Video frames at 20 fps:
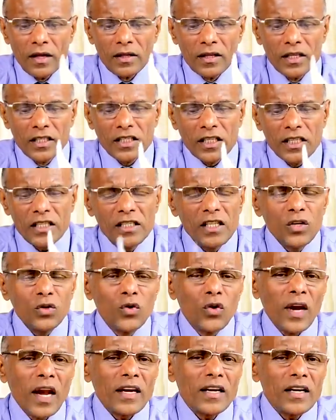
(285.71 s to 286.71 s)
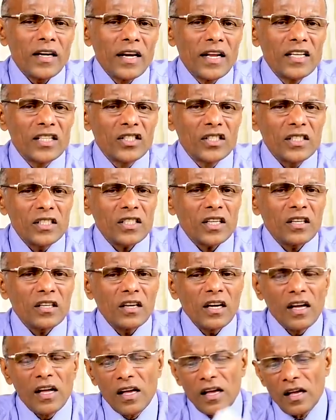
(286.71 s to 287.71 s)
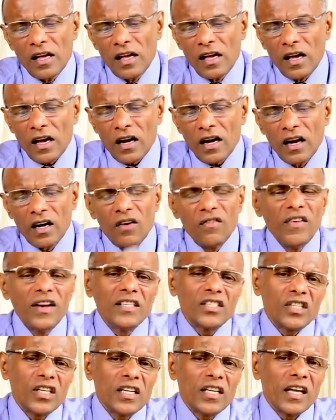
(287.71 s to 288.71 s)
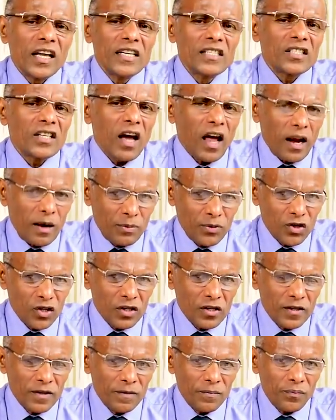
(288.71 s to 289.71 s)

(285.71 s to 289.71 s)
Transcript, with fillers: This is the United Nations Convention Against Corruption,